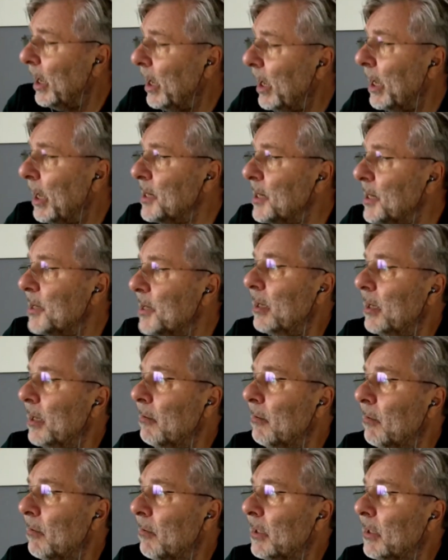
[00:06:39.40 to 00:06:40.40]
and
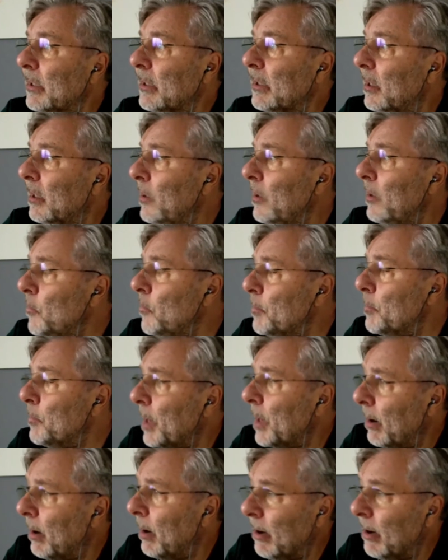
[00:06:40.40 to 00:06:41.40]
low
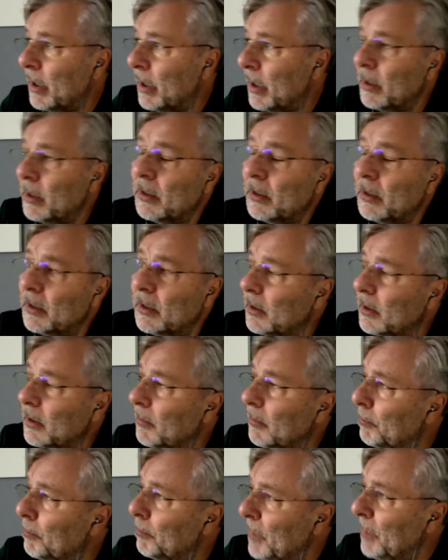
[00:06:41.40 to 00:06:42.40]
power
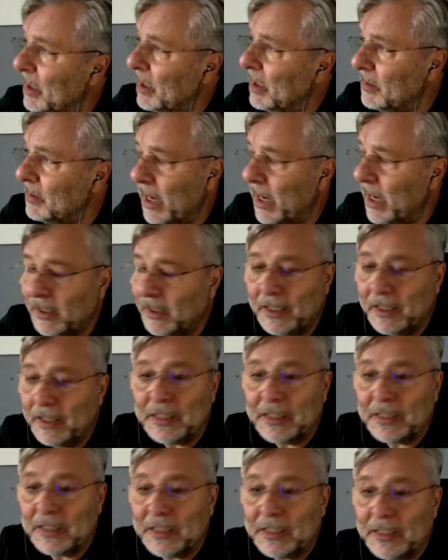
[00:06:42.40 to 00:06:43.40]
means
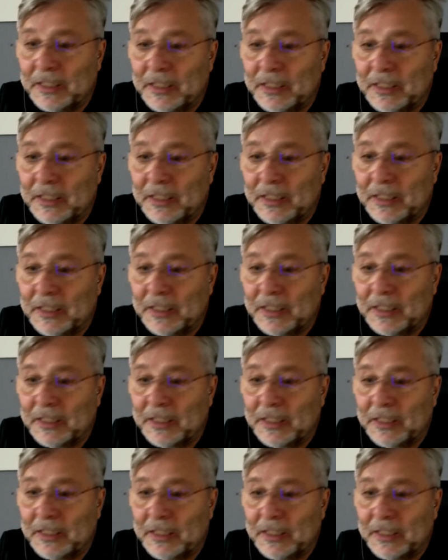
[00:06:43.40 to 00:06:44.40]
that it's
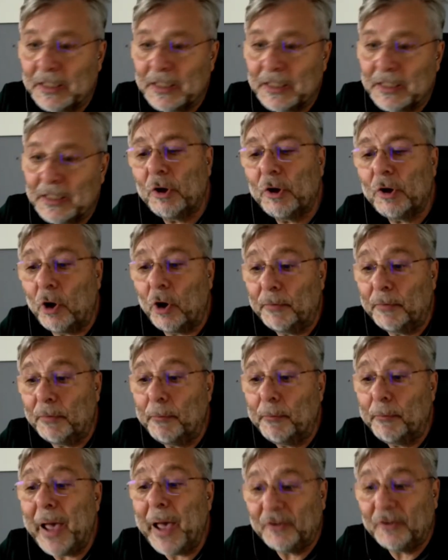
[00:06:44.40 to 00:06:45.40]
possible to work
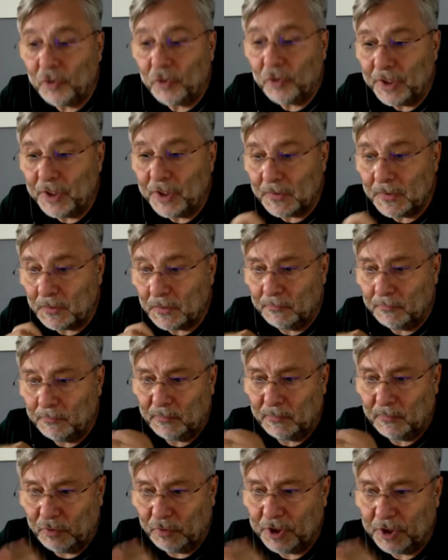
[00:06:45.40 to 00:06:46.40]
on batteries,
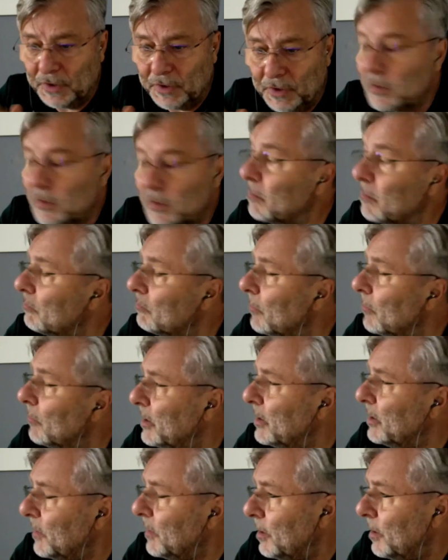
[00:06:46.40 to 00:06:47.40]
which is,
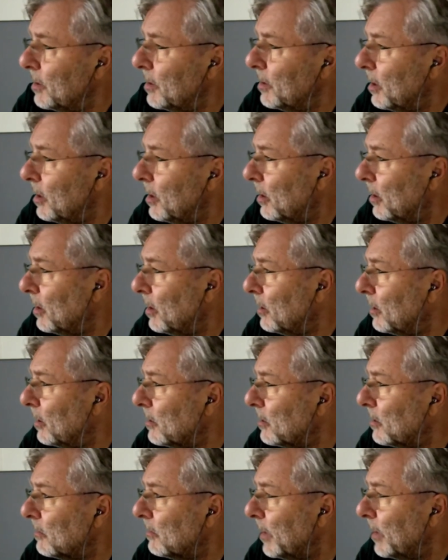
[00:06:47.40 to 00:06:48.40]
let's say,
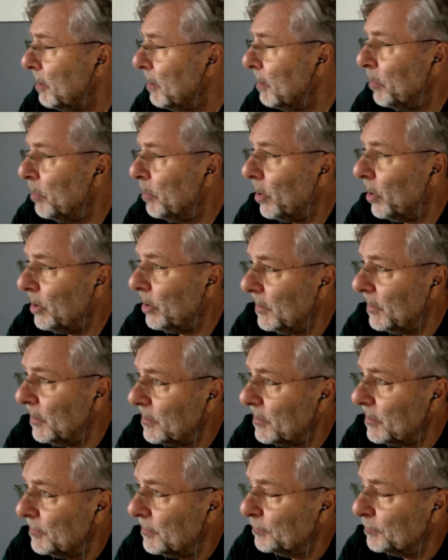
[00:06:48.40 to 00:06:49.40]

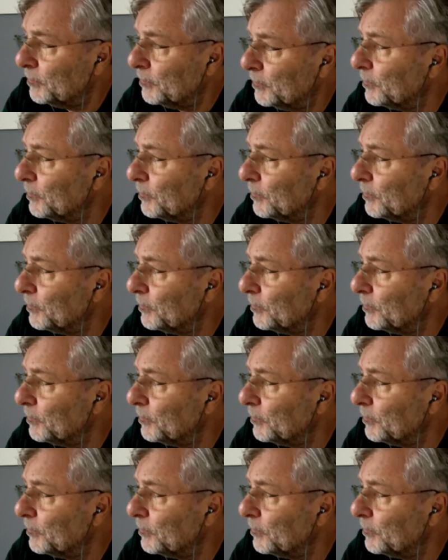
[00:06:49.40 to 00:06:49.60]
important,